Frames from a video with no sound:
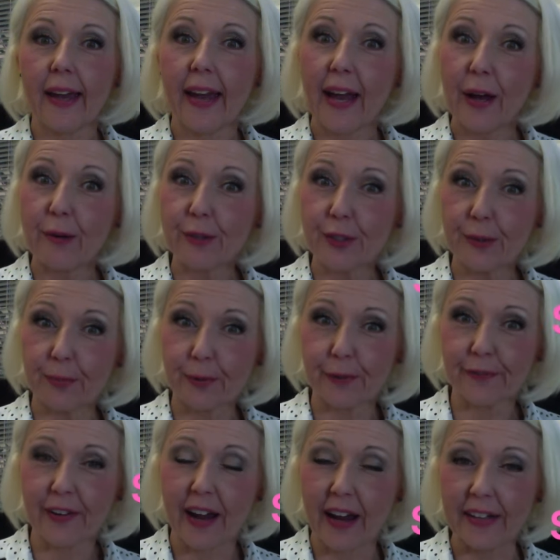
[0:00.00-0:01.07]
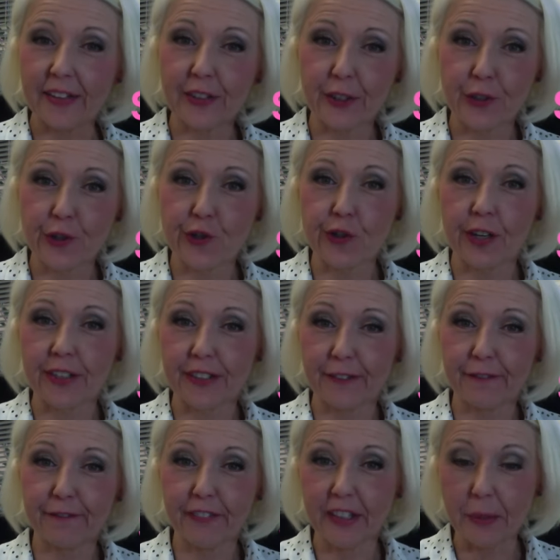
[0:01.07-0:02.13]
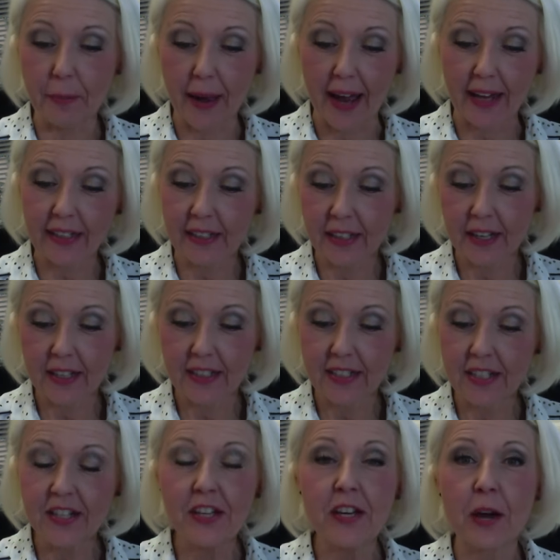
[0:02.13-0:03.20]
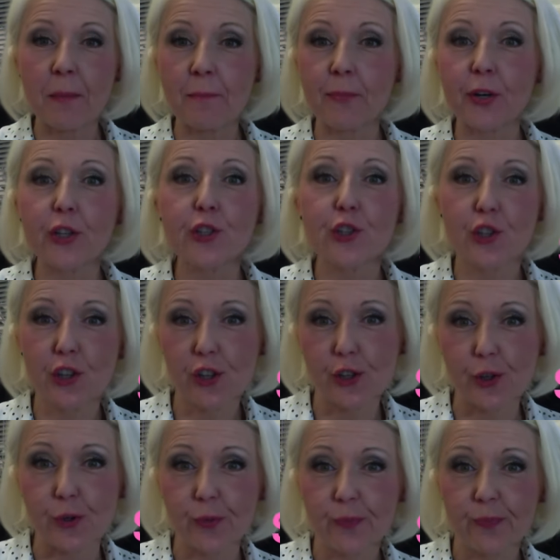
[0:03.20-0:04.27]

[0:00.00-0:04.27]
How to provide constructive feedback, number two.